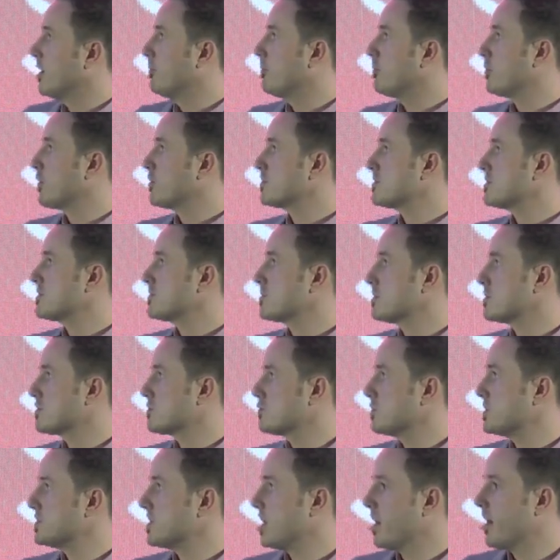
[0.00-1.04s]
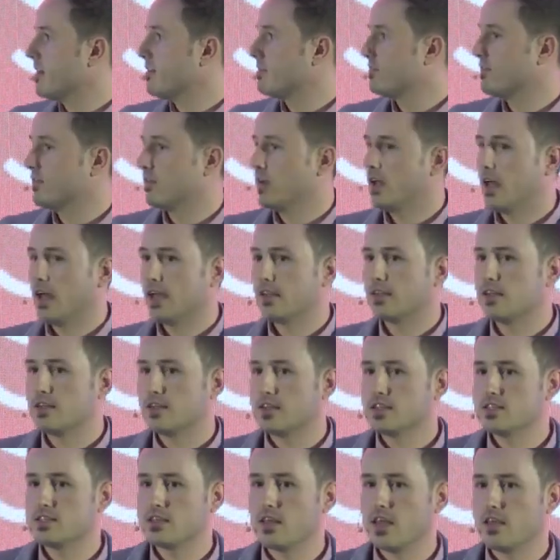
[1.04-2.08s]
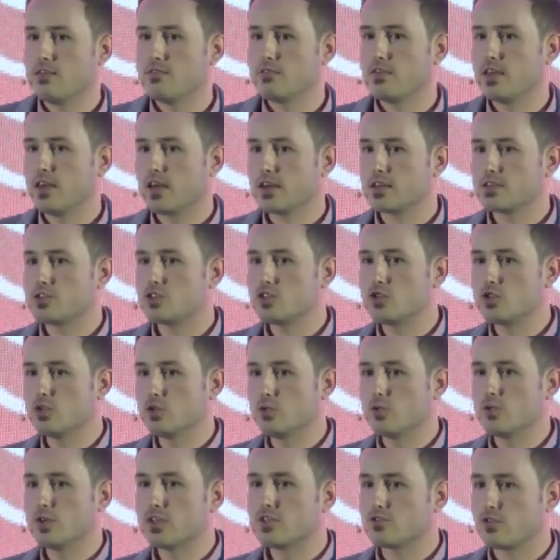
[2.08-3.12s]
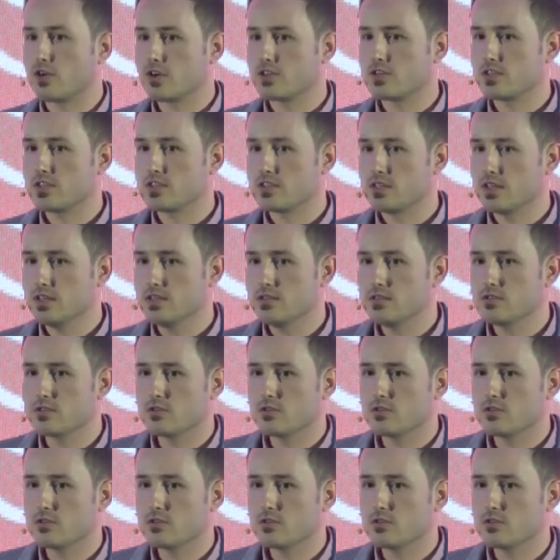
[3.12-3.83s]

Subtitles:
processors which have at least AVX2 instruction sets.